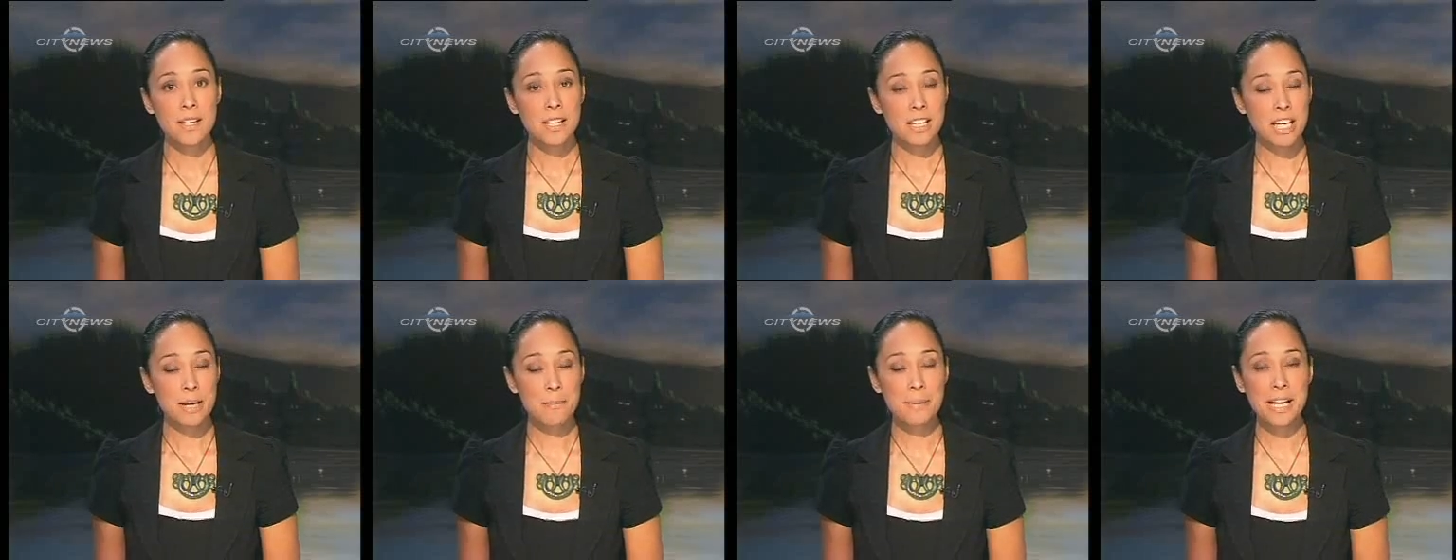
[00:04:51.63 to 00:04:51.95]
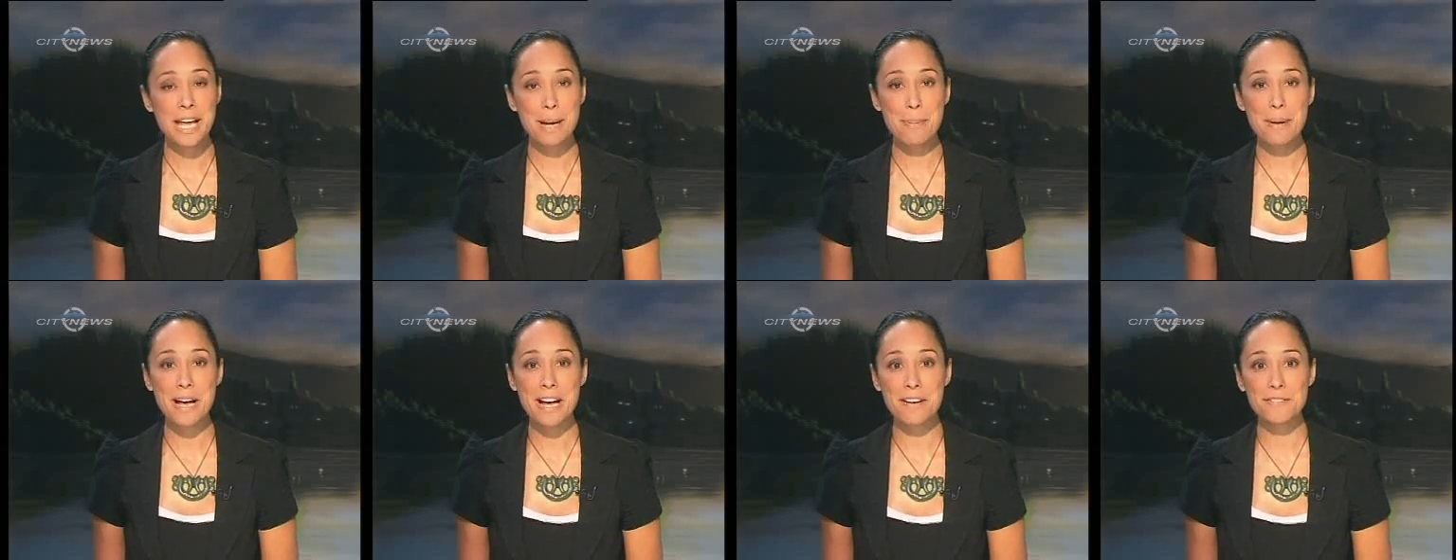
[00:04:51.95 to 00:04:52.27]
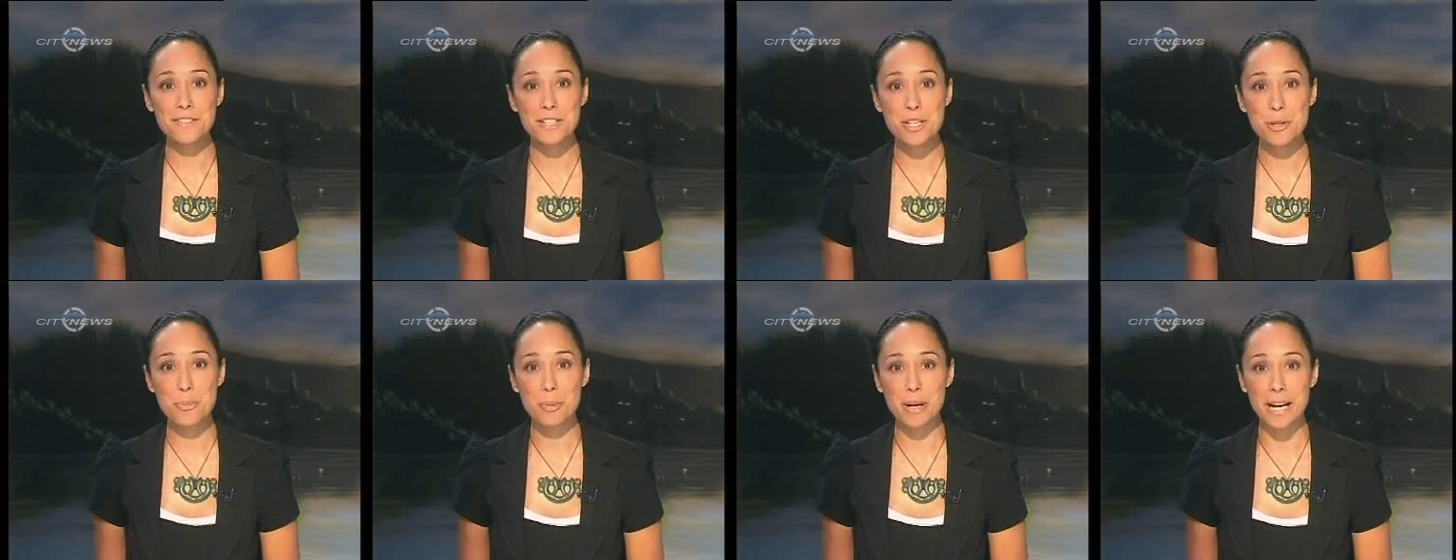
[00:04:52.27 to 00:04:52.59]
Coming up
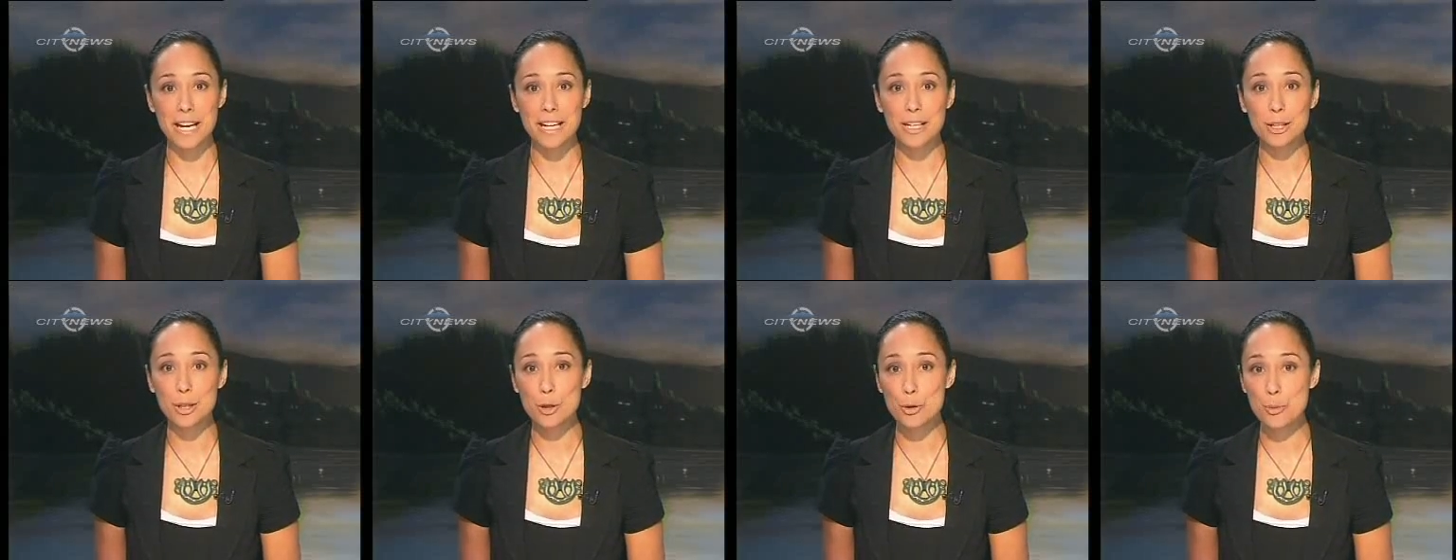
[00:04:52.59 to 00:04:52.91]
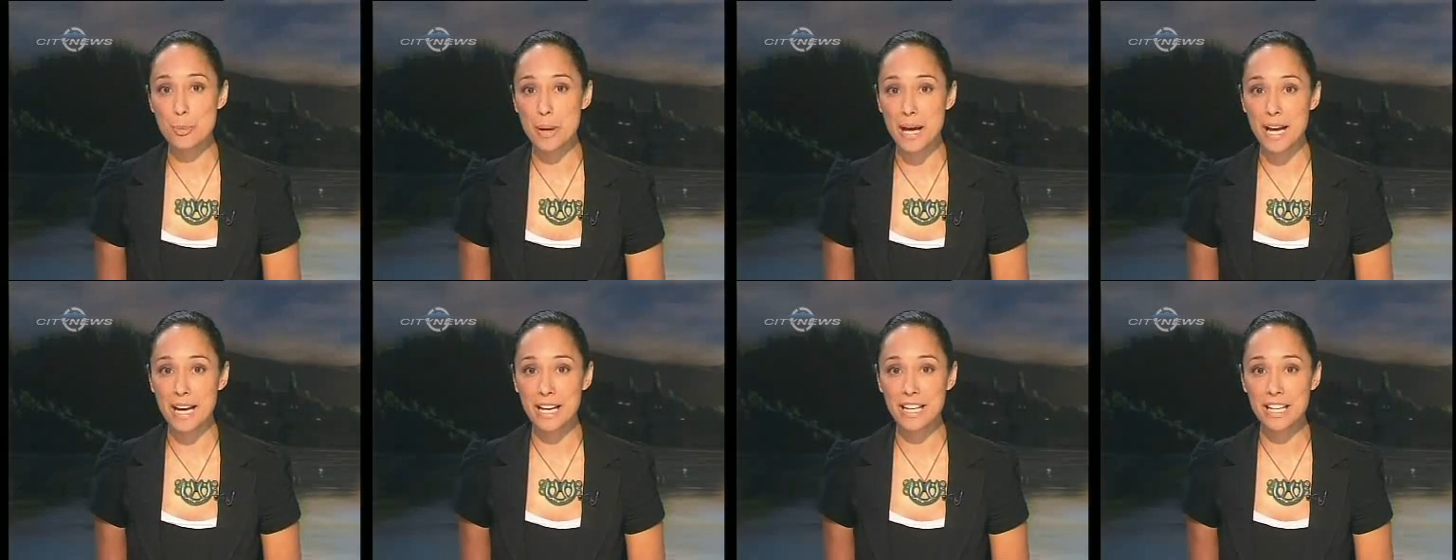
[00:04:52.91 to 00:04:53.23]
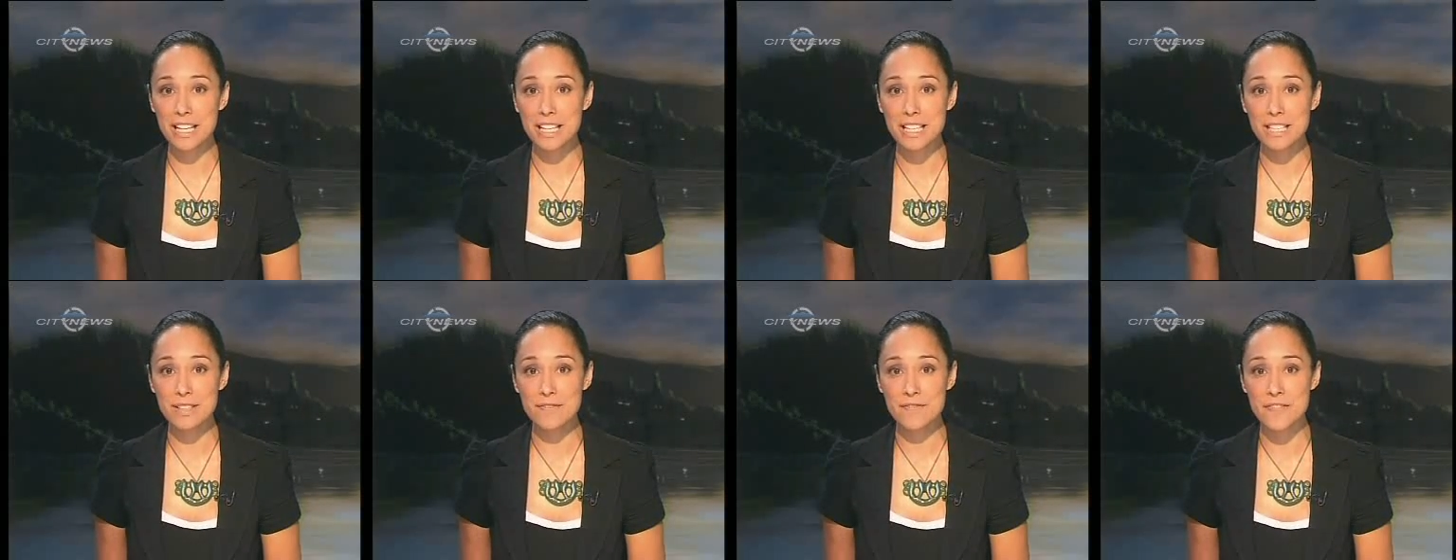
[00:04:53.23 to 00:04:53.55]
after the break, Lou
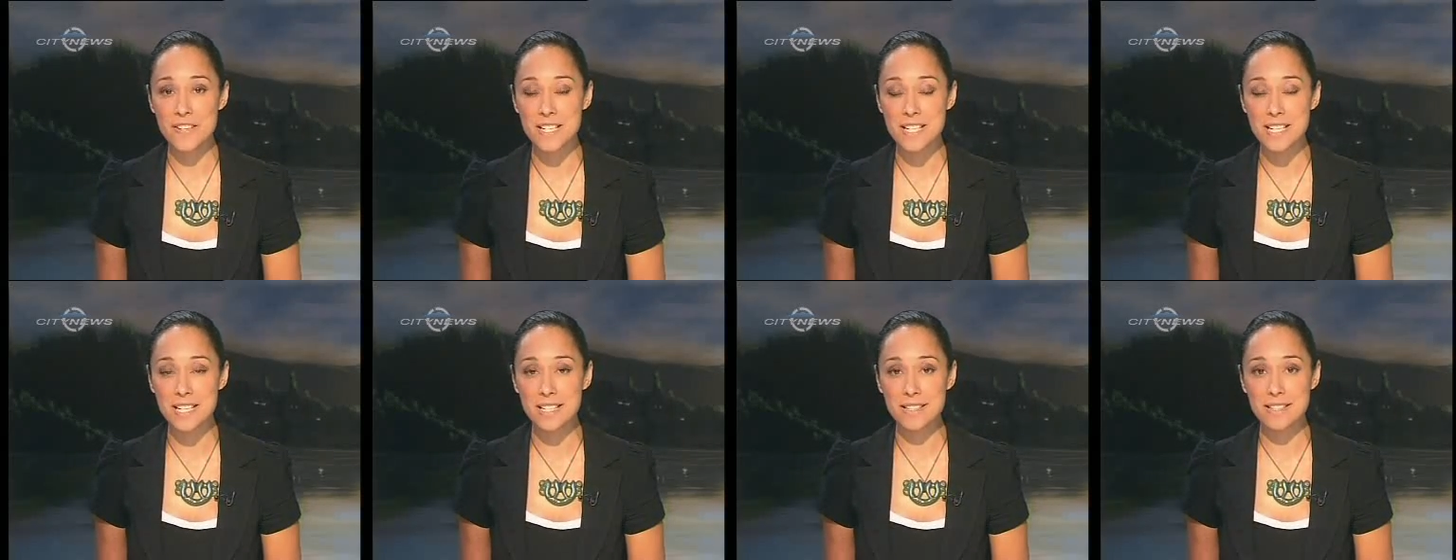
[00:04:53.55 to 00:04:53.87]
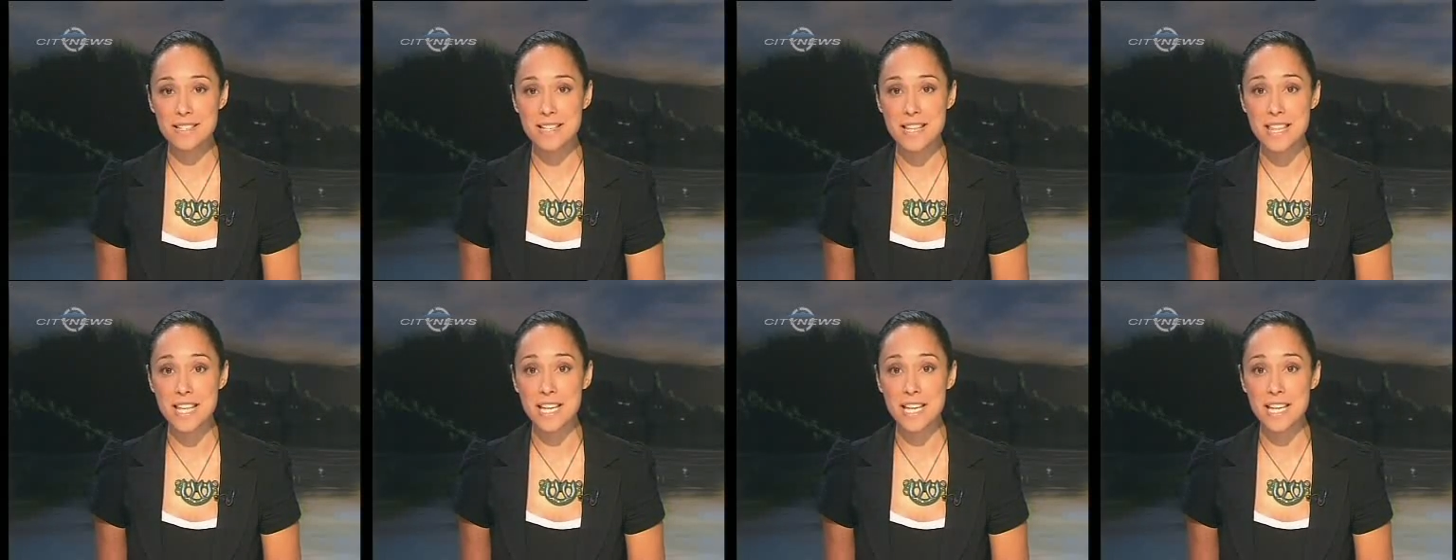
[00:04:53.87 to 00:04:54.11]
Parker visits